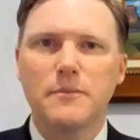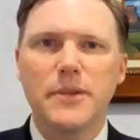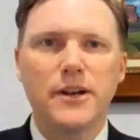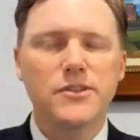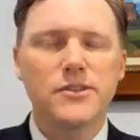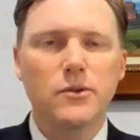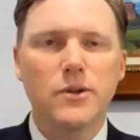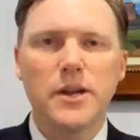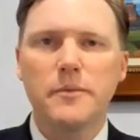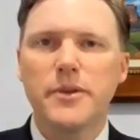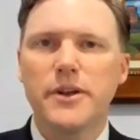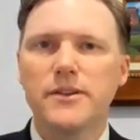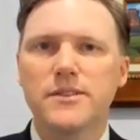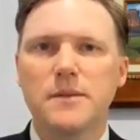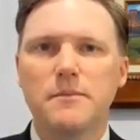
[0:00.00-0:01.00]
parents and
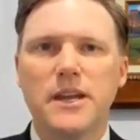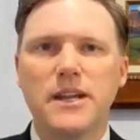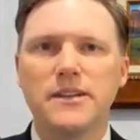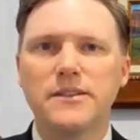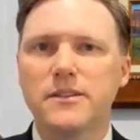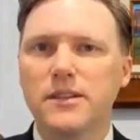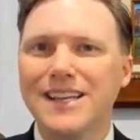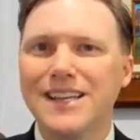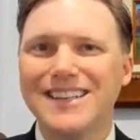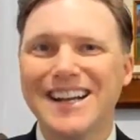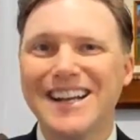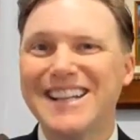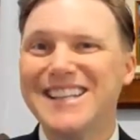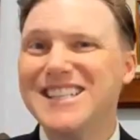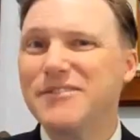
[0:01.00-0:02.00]
grandparents that made it into late
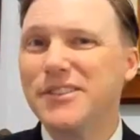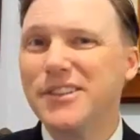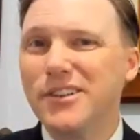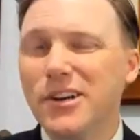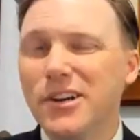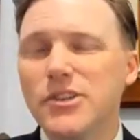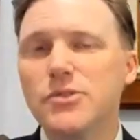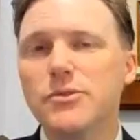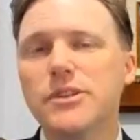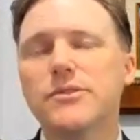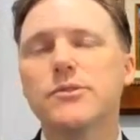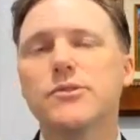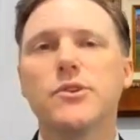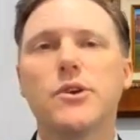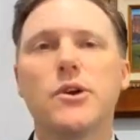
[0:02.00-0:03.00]
90s, even their hundreds
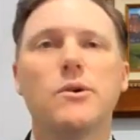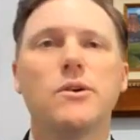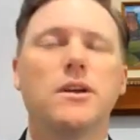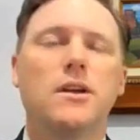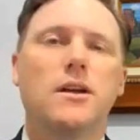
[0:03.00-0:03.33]
or so.